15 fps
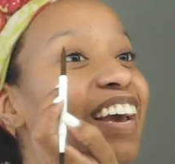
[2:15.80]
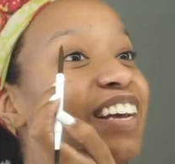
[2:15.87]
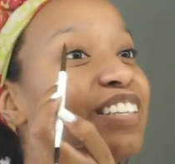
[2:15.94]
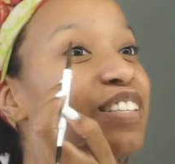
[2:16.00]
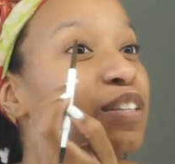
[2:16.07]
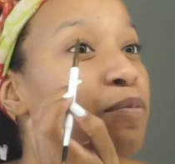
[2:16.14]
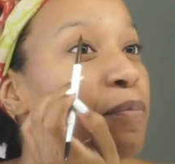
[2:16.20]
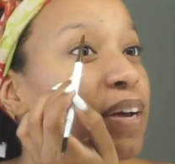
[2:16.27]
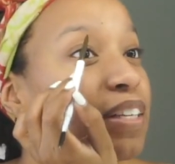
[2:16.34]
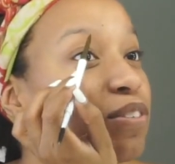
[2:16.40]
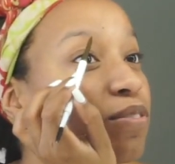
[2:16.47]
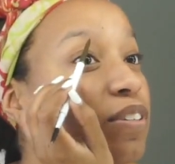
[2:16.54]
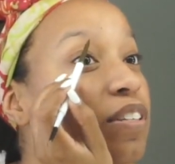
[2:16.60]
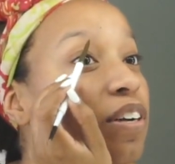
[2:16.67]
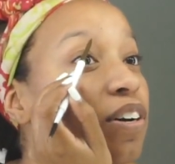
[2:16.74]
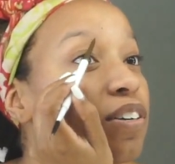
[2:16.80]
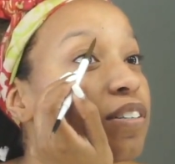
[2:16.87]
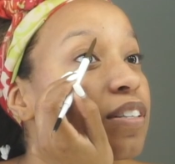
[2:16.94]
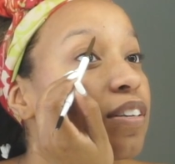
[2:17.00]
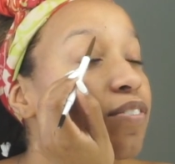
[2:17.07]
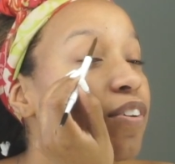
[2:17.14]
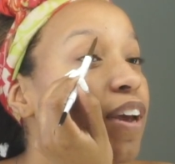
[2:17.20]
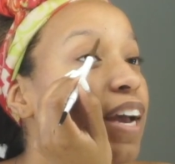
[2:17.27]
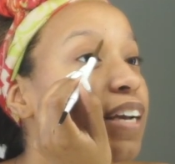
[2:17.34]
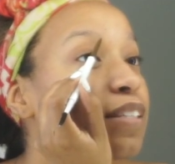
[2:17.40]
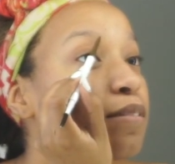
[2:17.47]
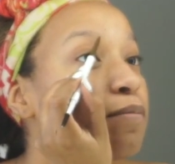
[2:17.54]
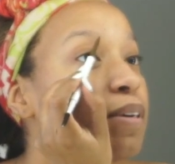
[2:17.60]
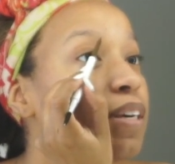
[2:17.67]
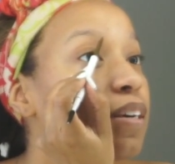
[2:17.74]
it's the best results if you
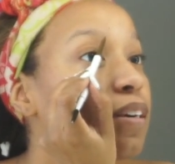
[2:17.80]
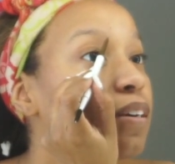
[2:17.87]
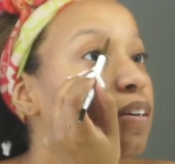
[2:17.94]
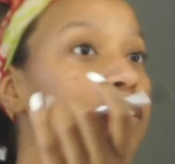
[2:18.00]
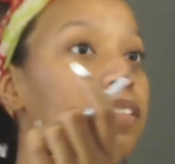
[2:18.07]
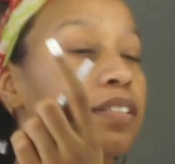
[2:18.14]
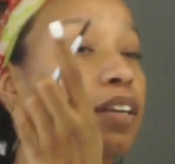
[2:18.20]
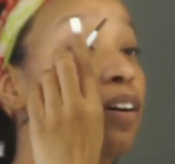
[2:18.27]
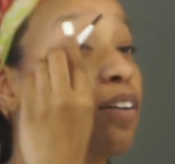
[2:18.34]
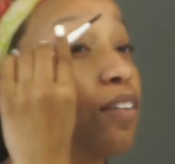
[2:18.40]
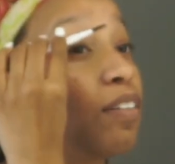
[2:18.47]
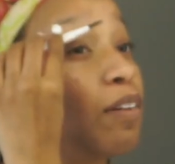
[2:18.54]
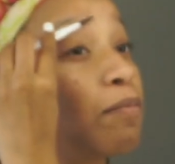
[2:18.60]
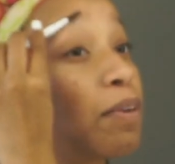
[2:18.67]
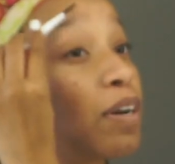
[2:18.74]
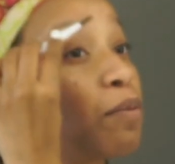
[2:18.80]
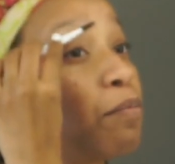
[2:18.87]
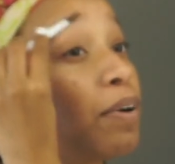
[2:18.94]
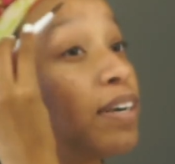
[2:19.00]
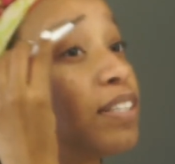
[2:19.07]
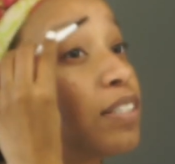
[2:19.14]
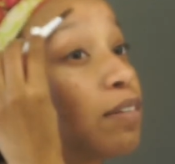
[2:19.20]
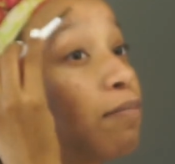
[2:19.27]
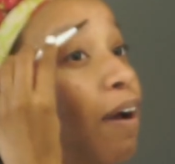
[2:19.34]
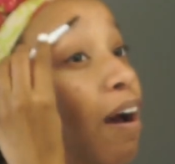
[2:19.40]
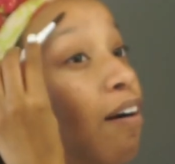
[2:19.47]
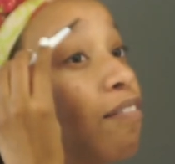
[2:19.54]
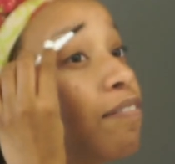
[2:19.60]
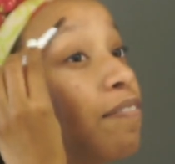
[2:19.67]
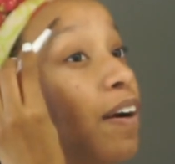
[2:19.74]
ask me. So I'm gonna brush them
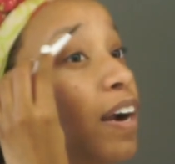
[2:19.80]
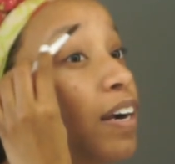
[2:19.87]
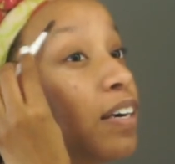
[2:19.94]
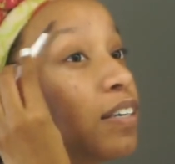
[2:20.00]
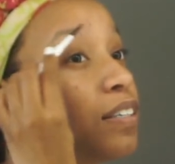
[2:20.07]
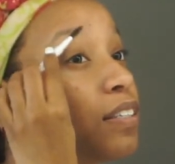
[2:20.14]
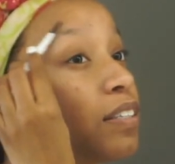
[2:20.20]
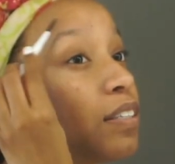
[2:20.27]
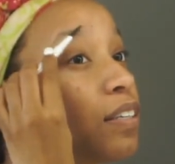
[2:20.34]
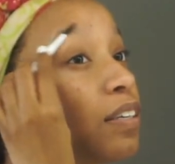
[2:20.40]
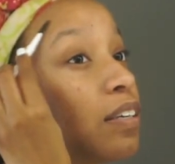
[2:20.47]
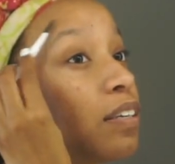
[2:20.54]
out first.